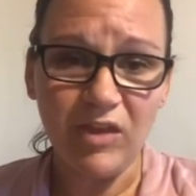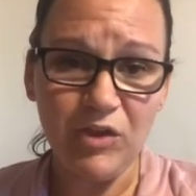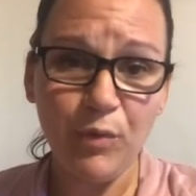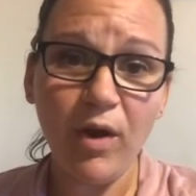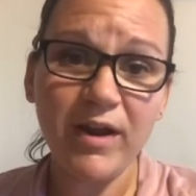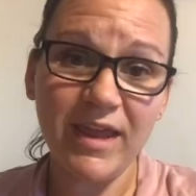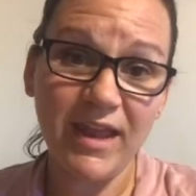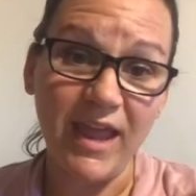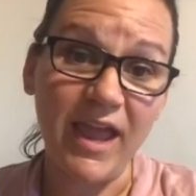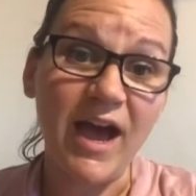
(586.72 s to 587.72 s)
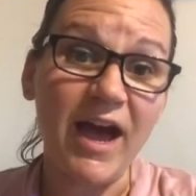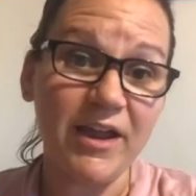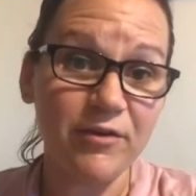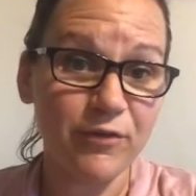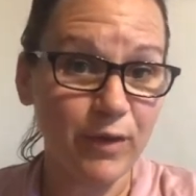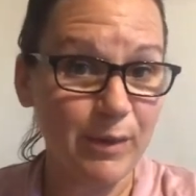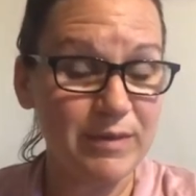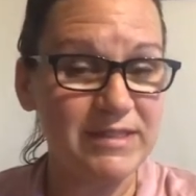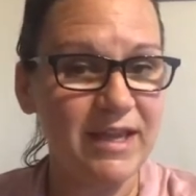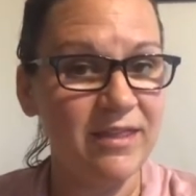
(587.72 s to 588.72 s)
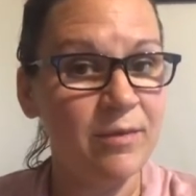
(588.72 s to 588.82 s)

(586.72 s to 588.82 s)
you are getting a higher frequency.